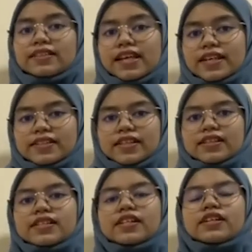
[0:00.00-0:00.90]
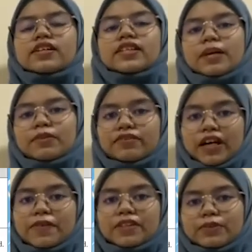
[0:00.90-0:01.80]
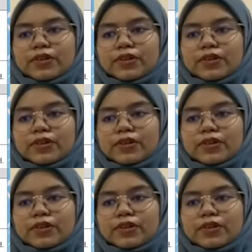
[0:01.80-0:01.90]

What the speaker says: Next is the table 5.